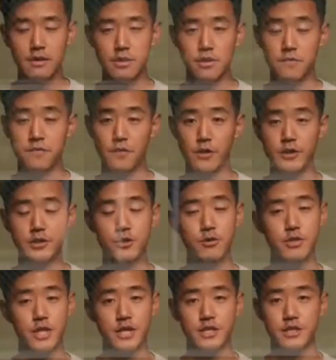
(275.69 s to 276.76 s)
The first 2
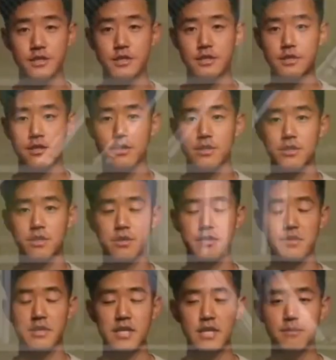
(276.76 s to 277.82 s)
sessions, the
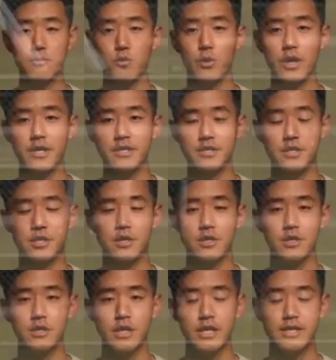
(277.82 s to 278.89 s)
theme was
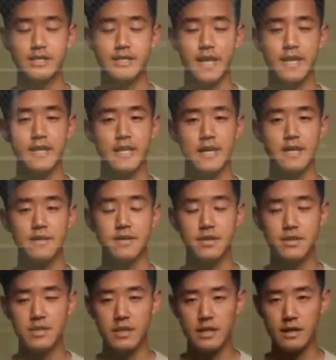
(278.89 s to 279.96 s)
extending the
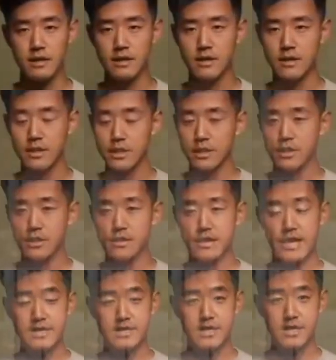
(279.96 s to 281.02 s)
knee.
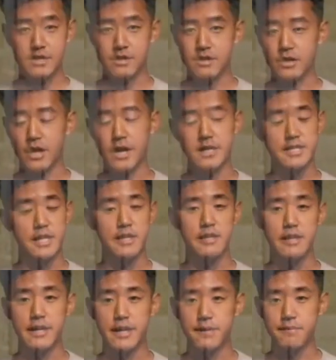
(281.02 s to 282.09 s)
That's it. Not extending
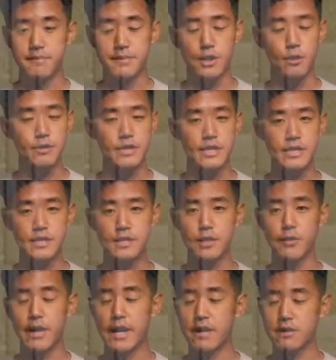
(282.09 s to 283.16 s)
the hip, no knee,
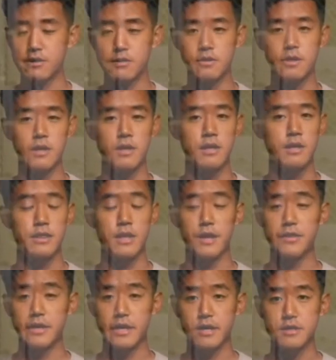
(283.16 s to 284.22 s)
no ankle,
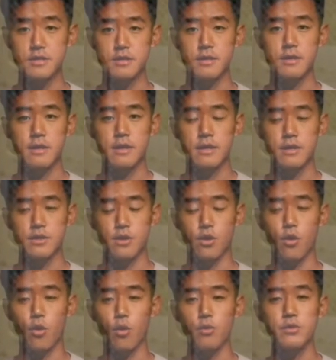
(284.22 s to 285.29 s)
nothing else. The
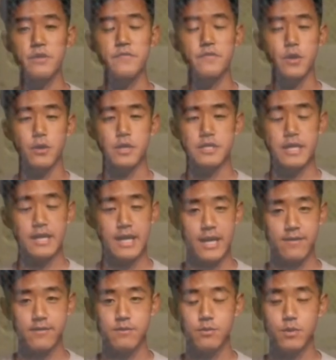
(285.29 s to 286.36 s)
only focus I
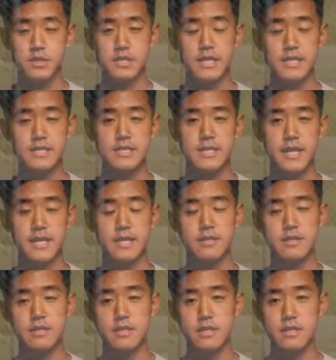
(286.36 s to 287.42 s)
gave him was extending
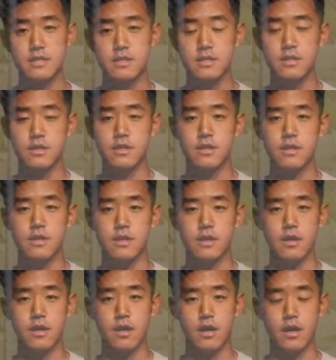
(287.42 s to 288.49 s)
the knees
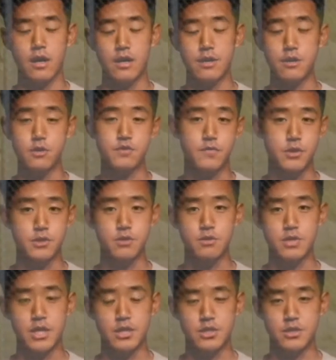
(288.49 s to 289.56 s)
in those first 2
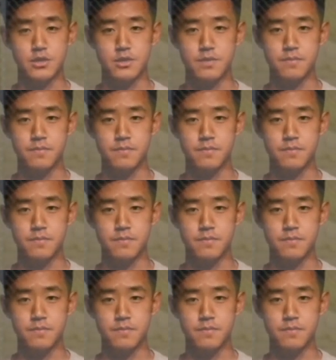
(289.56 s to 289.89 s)
sessions.